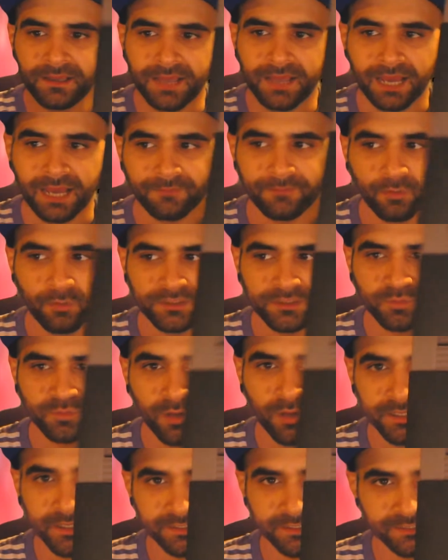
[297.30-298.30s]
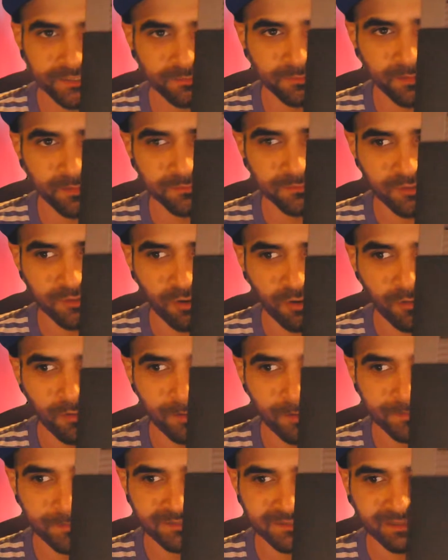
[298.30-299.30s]
I've always wanted this when I was growing
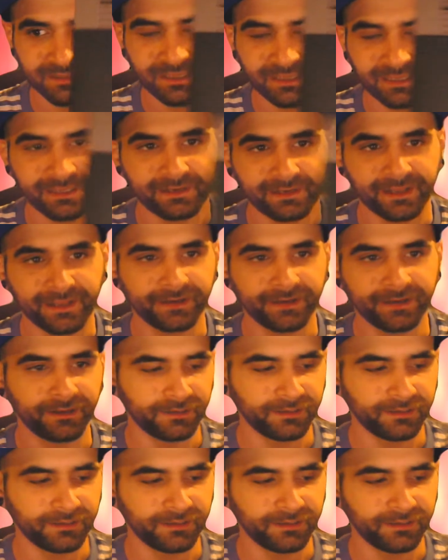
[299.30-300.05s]
up as a kid, and